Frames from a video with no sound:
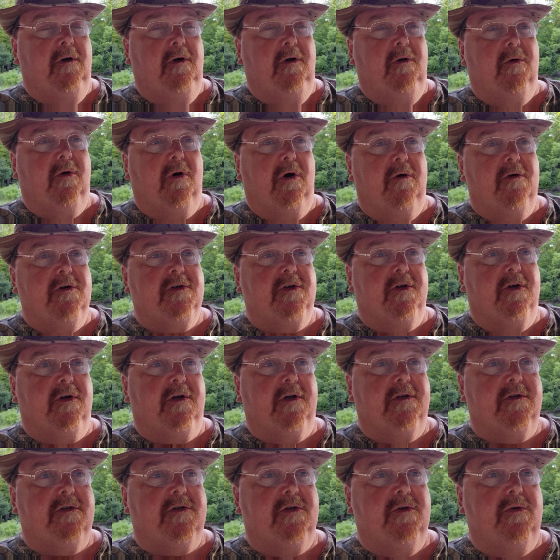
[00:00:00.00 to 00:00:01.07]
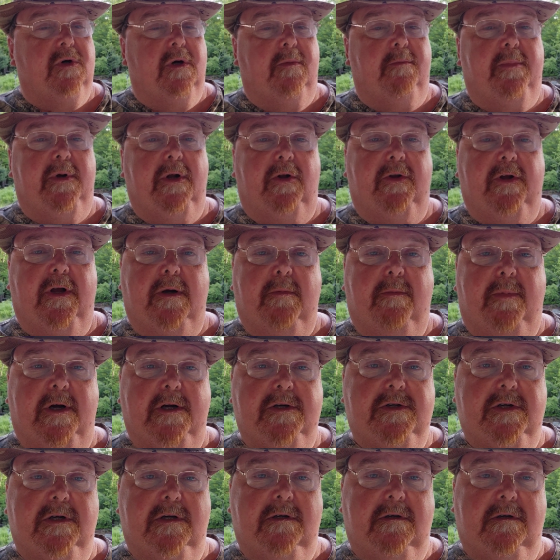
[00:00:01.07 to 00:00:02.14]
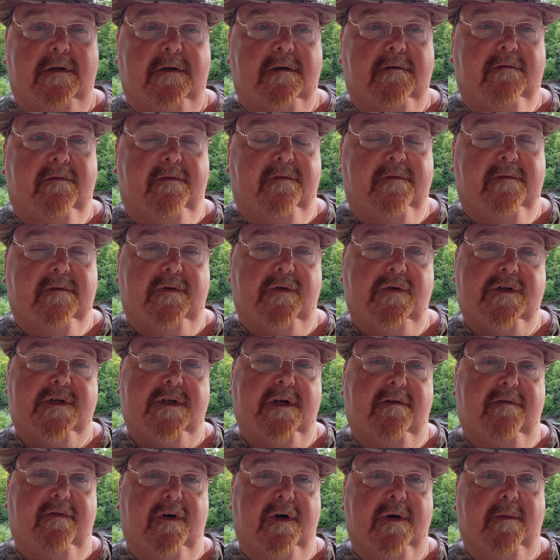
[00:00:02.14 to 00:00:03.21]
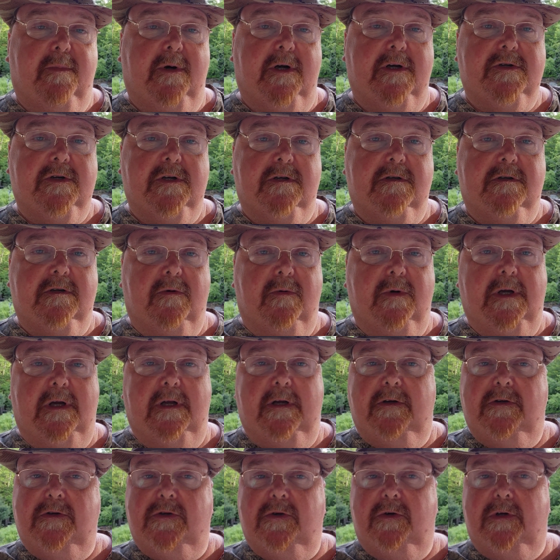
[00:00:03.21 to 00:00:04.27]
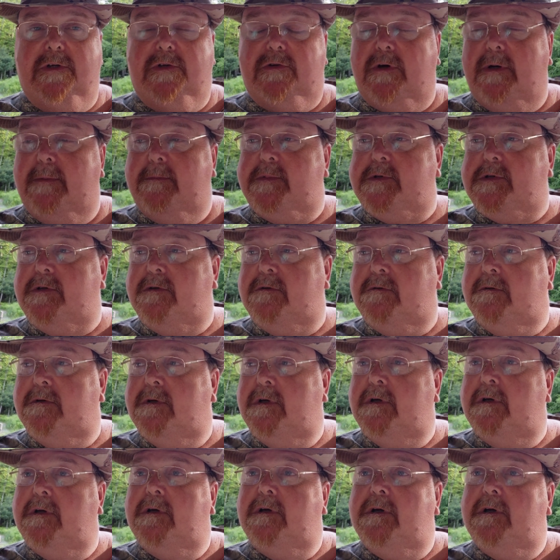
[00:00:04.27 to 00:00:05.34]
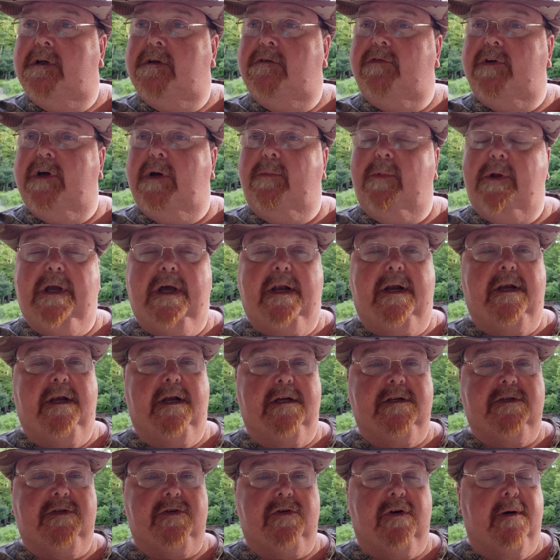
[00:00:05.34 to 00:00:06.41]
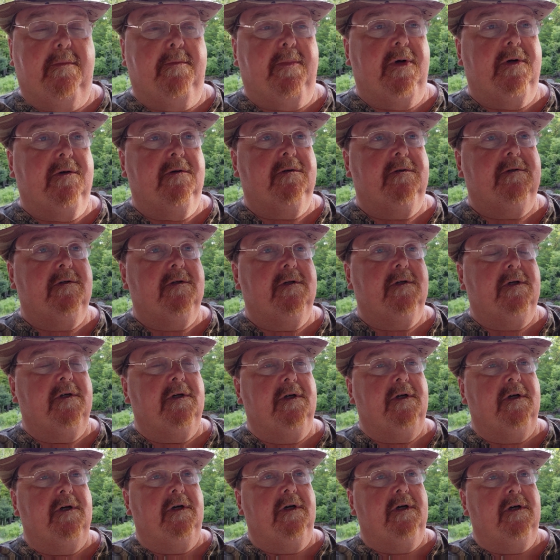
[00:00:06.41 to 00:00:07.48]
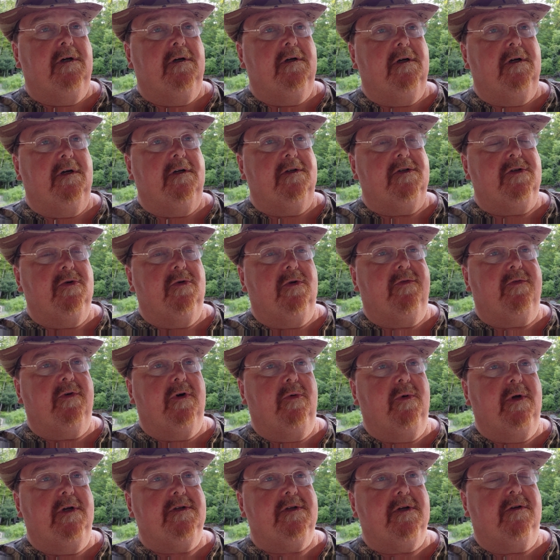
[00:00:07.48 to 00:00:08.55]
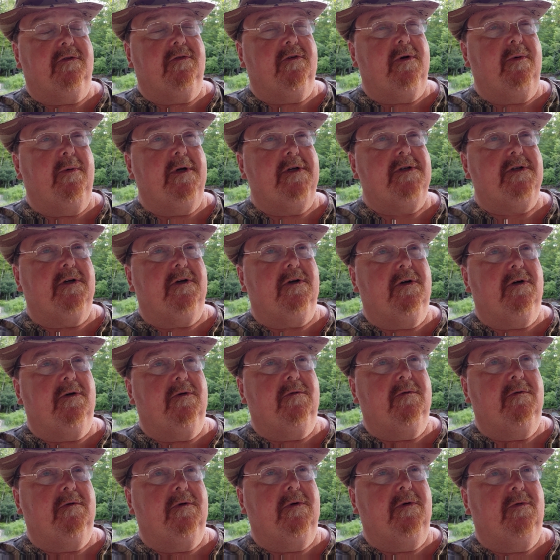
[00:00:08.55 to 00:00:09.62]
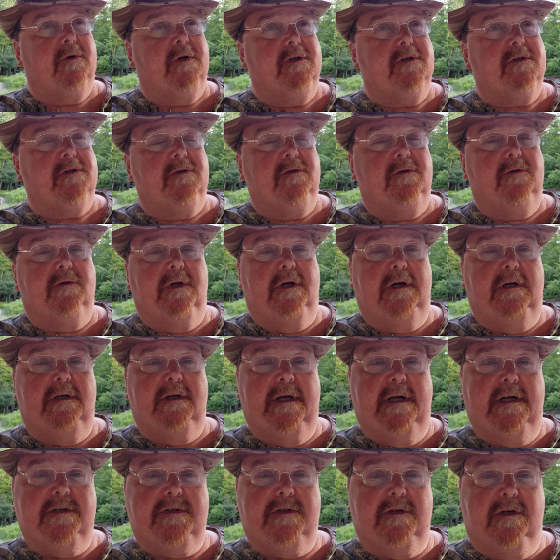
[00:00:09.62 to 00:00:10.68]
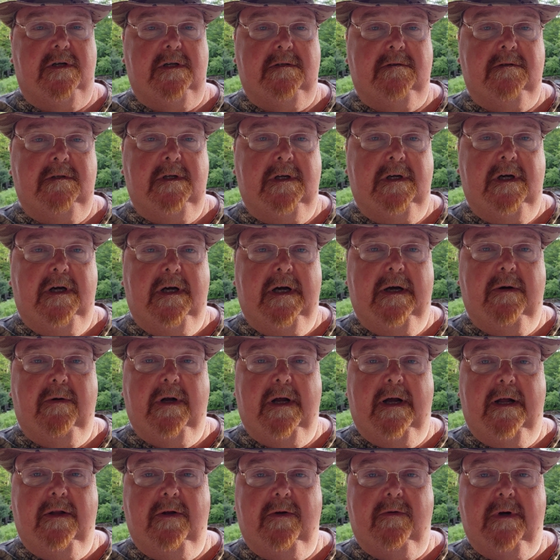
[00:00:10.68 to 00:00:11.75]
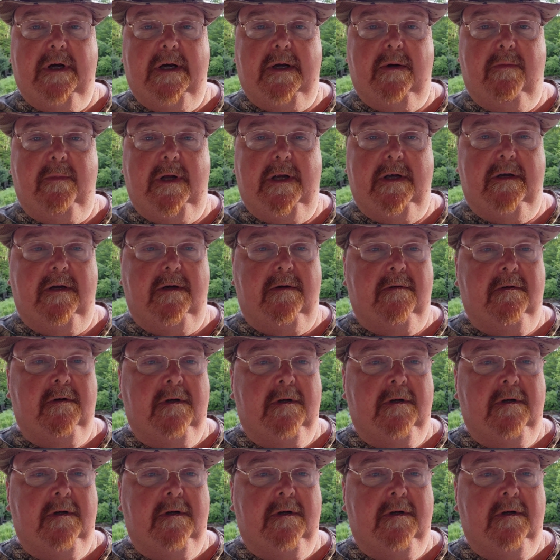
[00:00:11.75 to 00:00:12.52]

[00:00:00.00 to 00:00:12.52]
we're always looking to build on a budget, do stuff on a budget so we can enjoy trips. Family had a nice trip 2 or 3 weeks ago. We went to Nassau. I would highly recommend it.